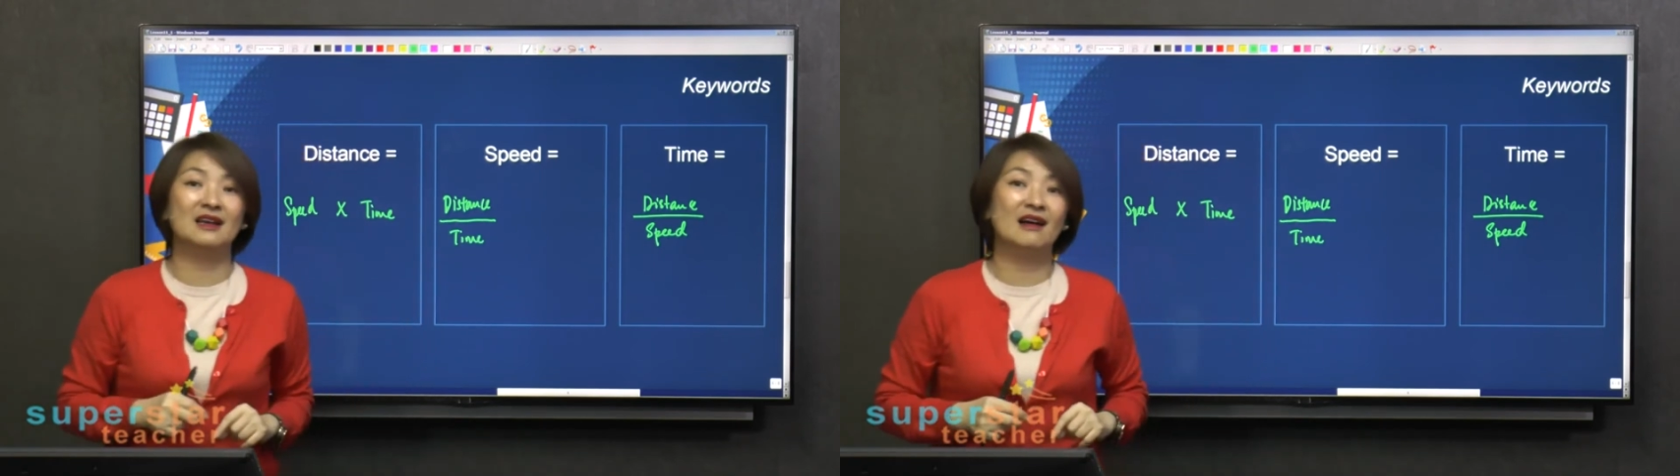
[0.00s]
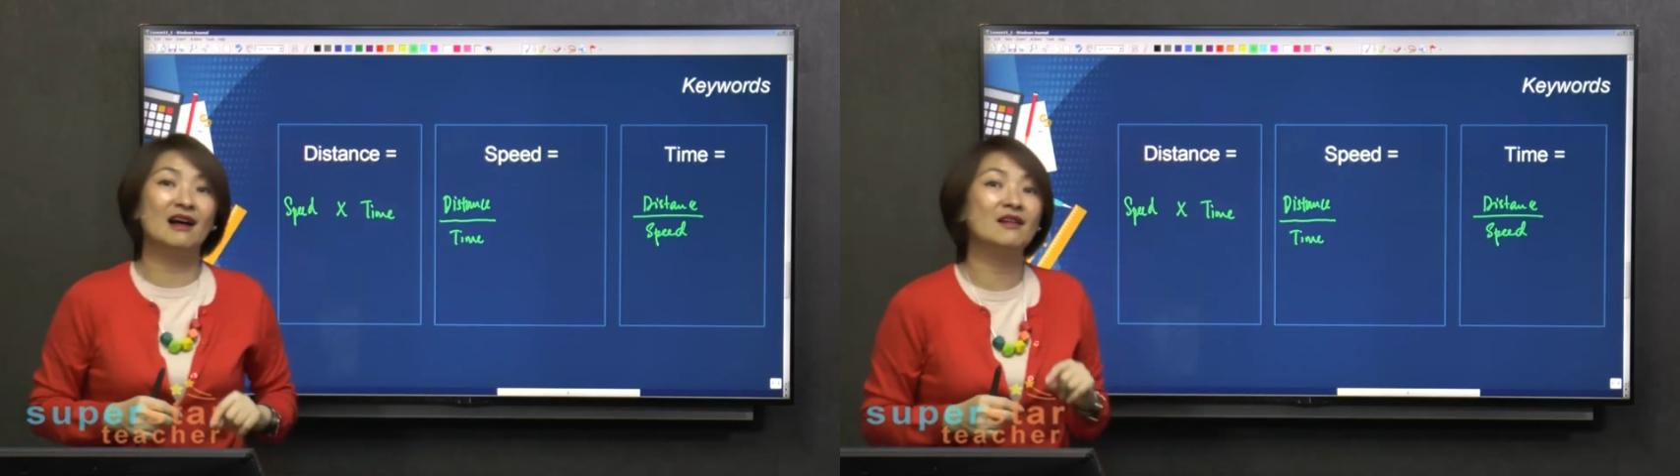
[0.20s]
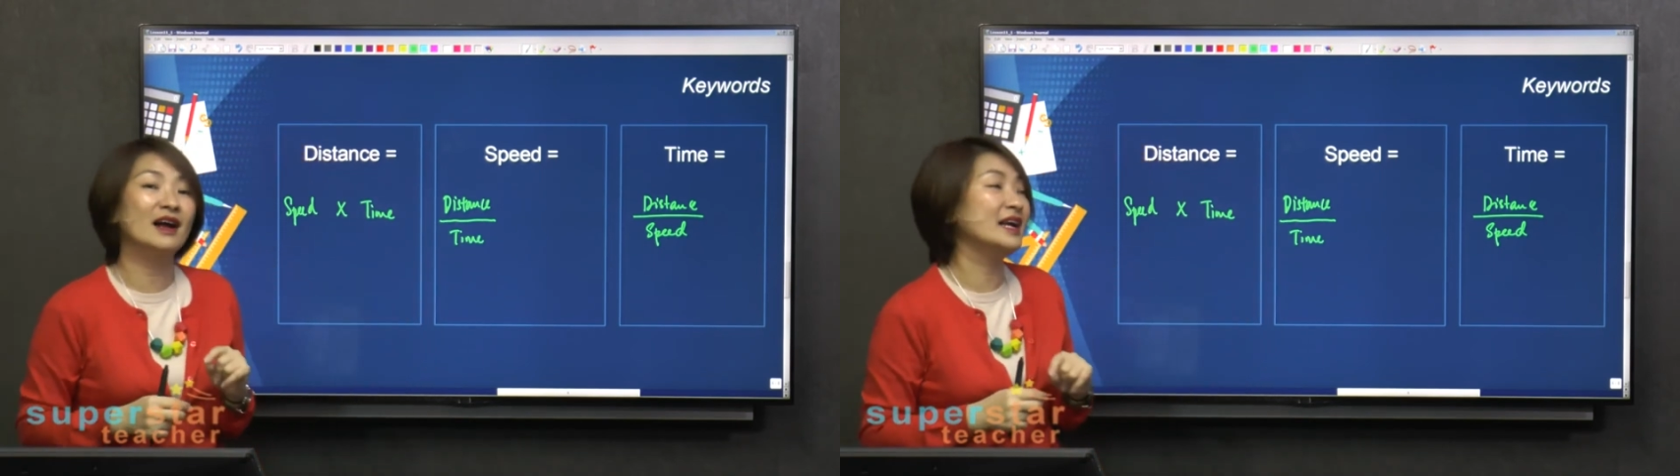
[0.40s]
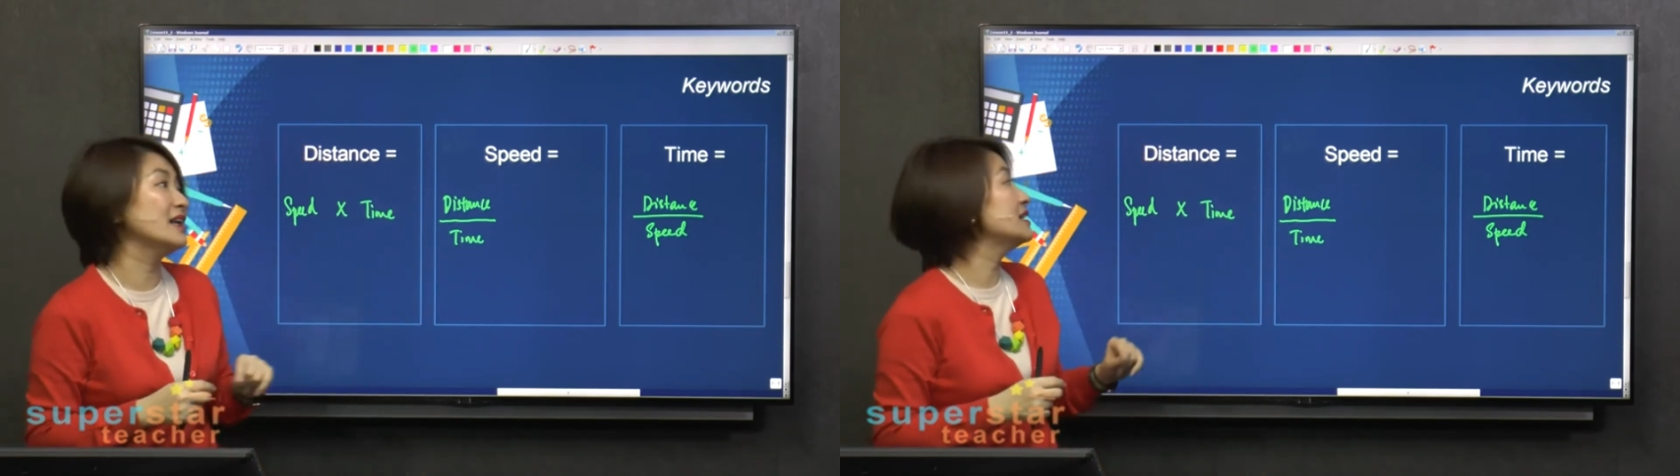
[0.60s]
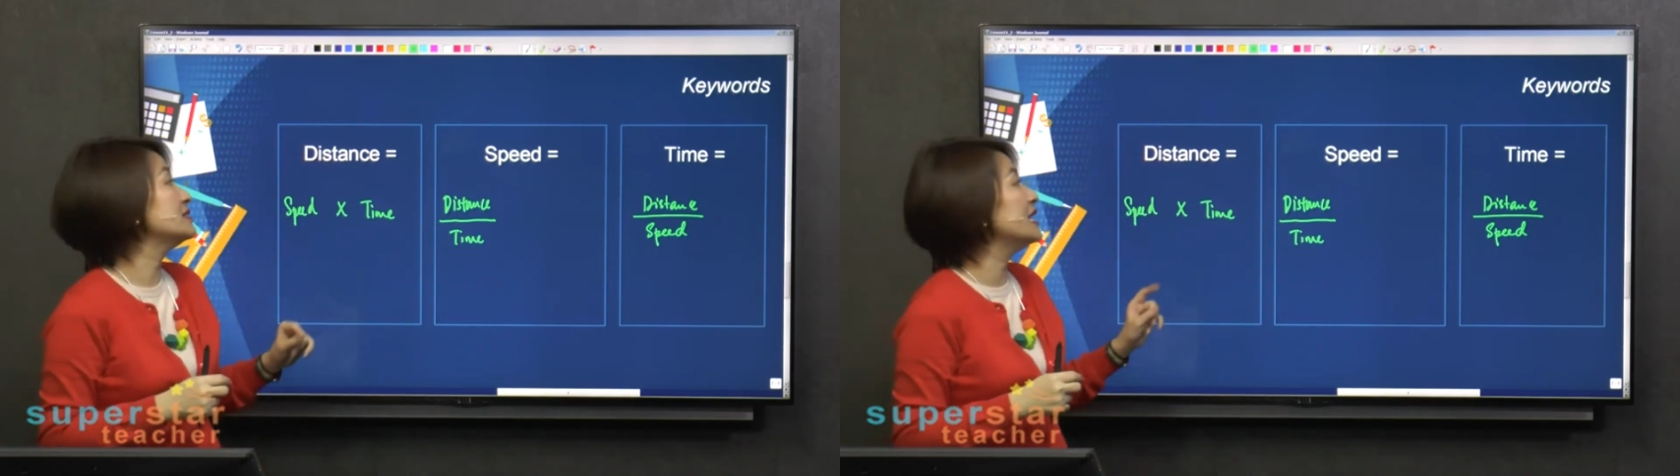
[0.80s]
all right,
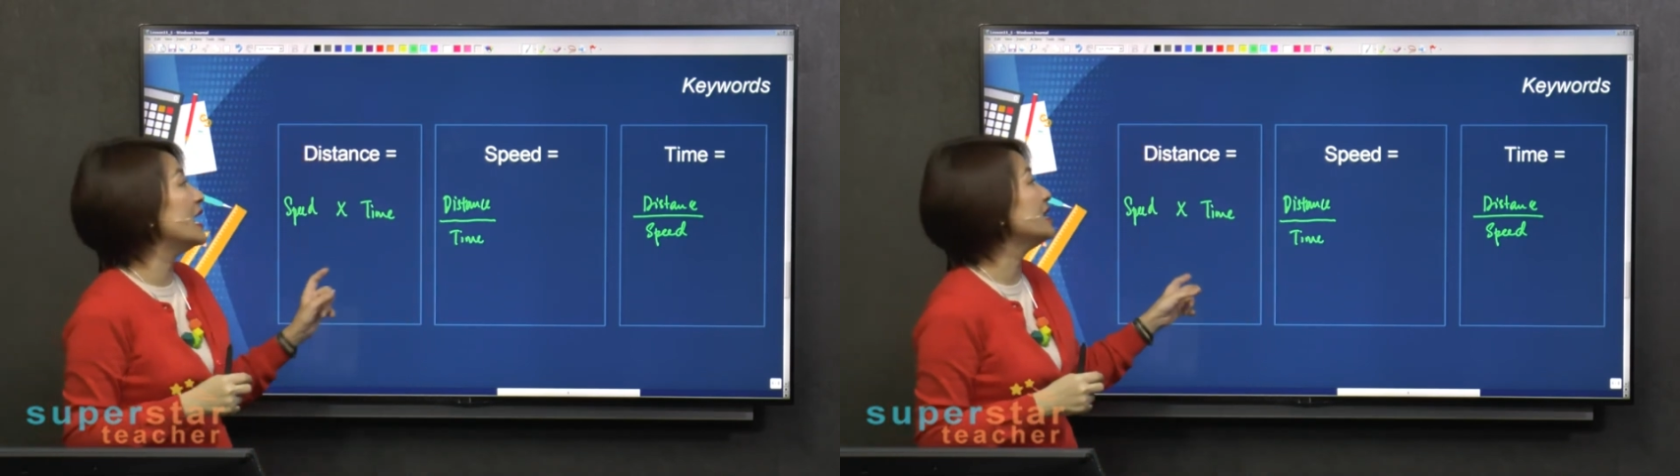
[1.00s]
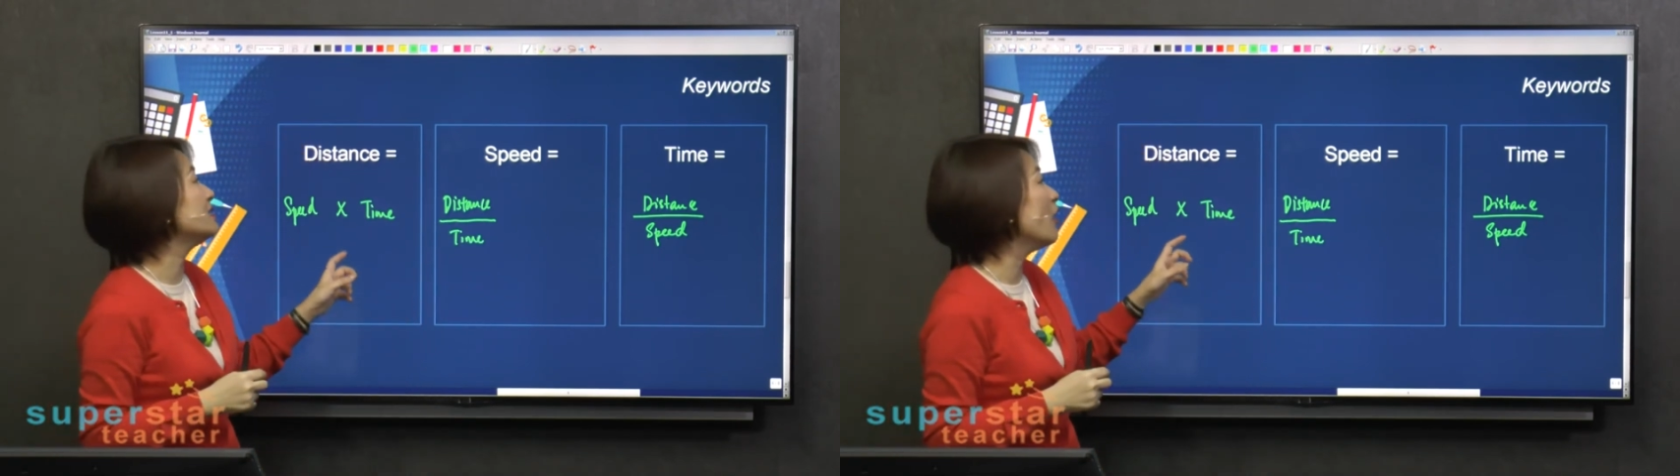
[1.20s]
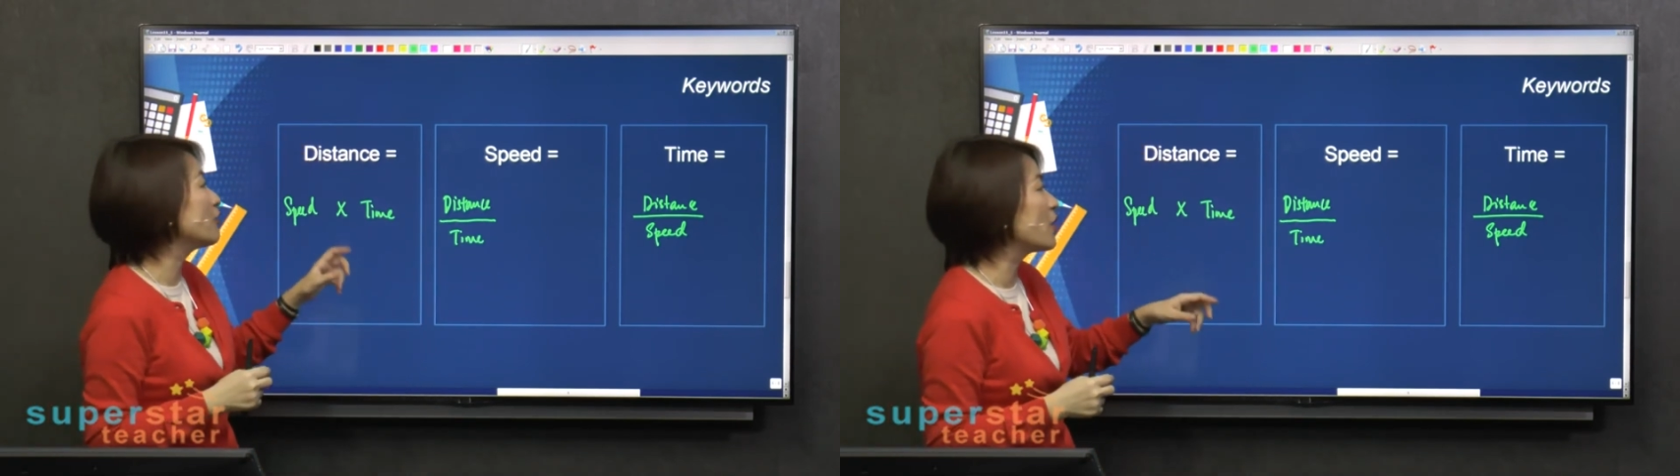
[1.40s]
then of